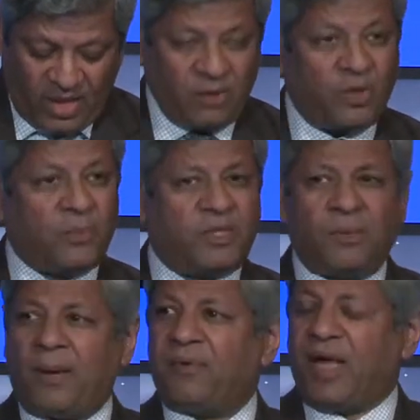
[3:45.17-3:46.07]
I work with the
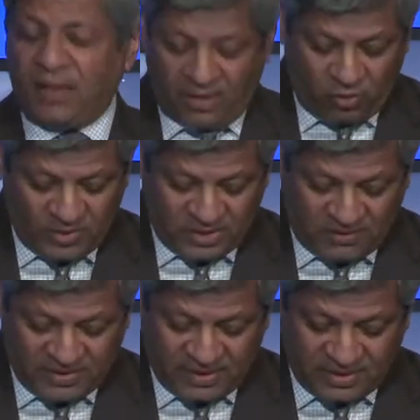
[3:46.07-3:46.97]
Department of Health and Human
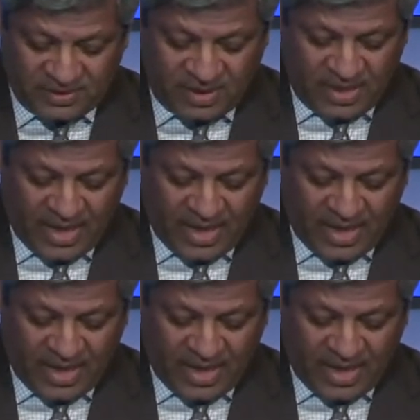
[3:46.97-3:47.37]
Services